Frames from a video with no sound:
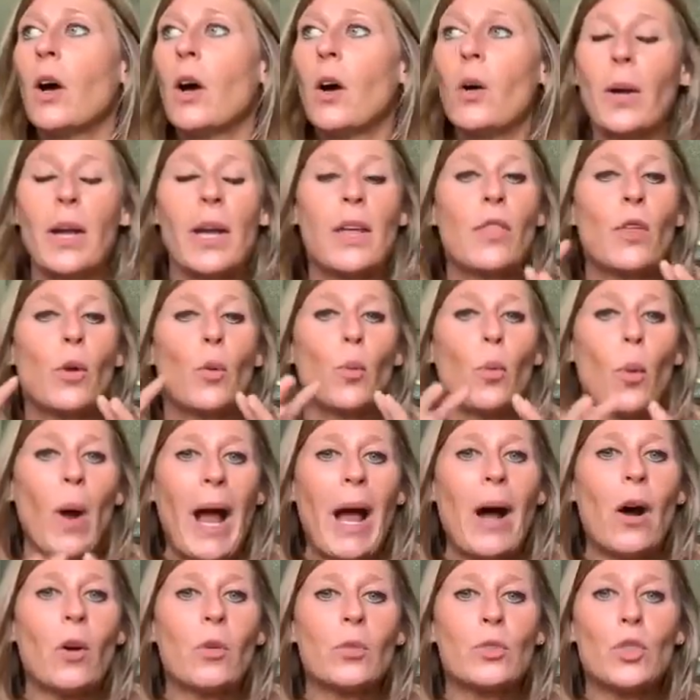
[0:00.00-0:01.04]
Okay, the
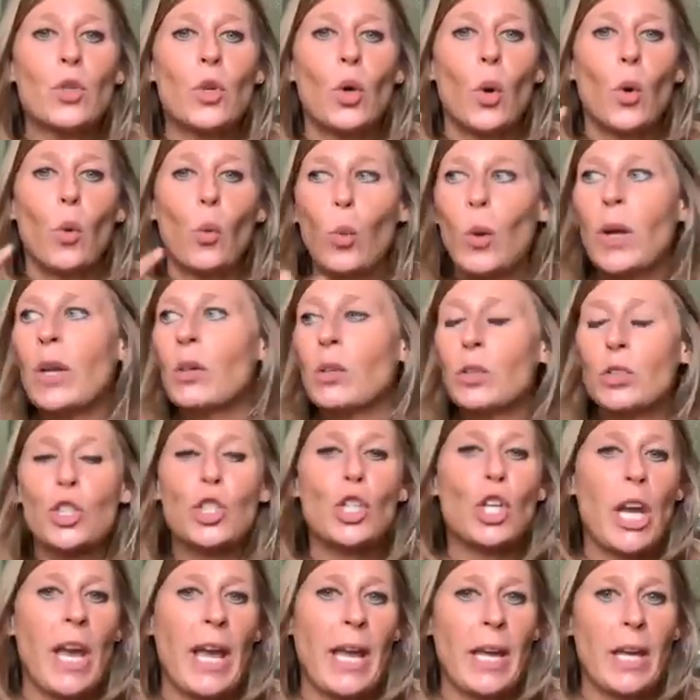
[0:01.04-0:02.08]
route will
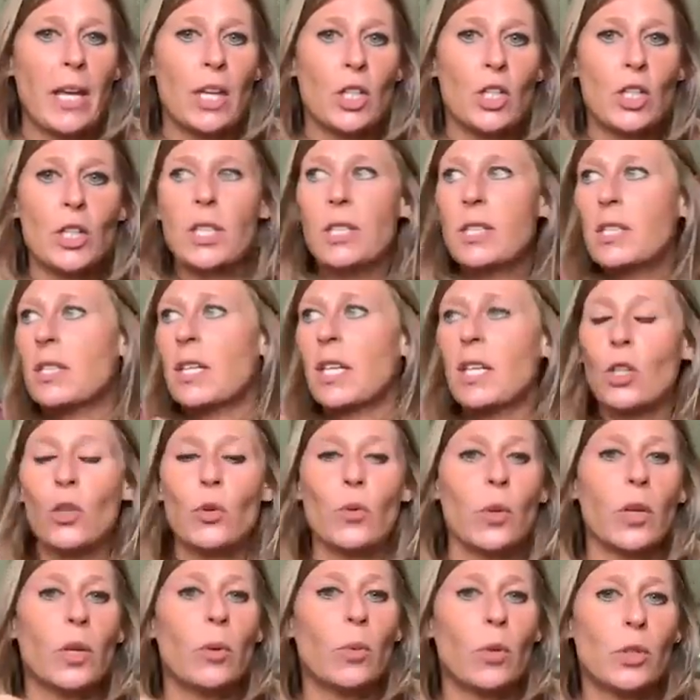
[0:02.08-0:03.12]
change. The
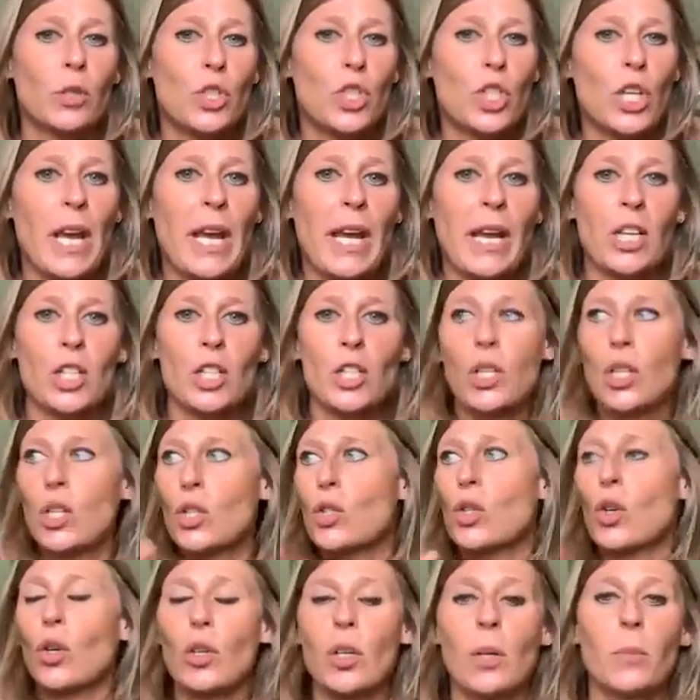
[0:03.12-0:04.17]
scenery will change. The
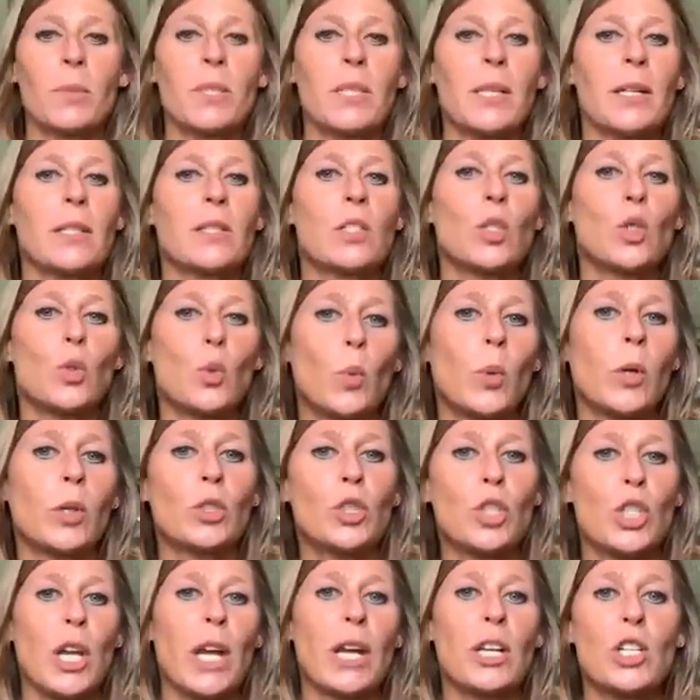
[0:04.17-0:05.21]
circumstances
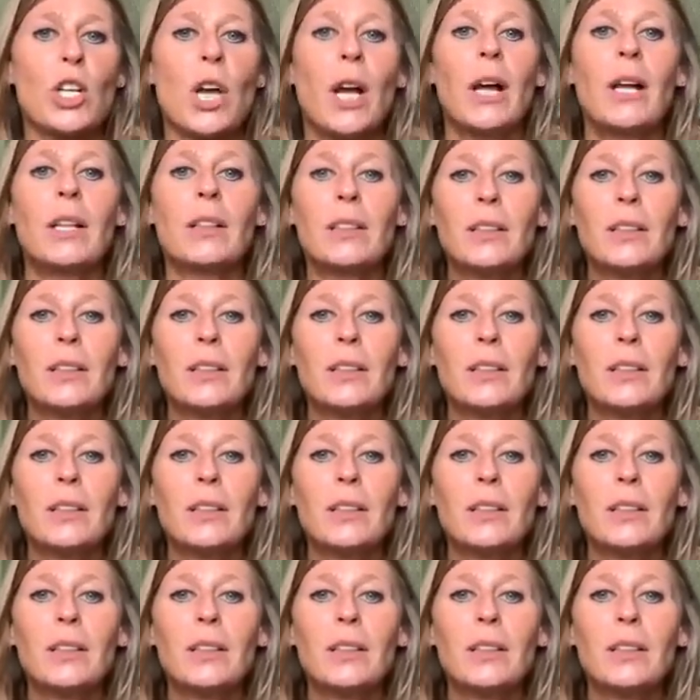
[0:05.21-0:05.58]
will change.